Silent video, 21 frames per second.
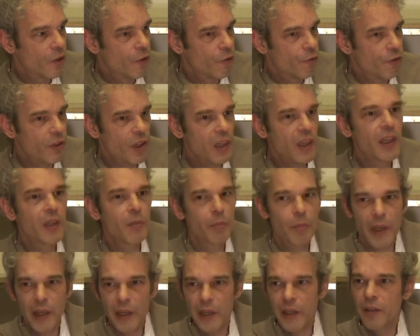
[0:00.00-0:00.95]
Feeling
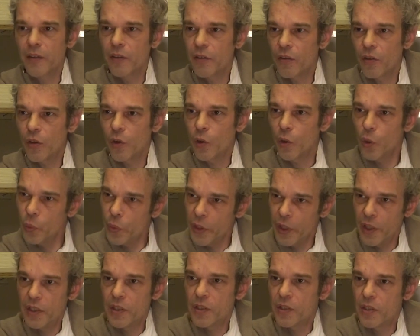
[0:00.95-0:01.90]
bad
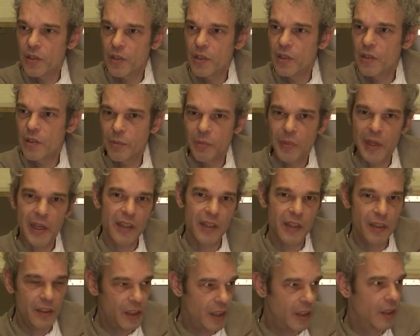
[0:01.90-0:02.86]
always is a bad
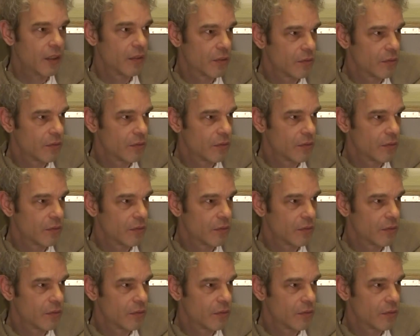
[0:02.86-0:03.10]
idea.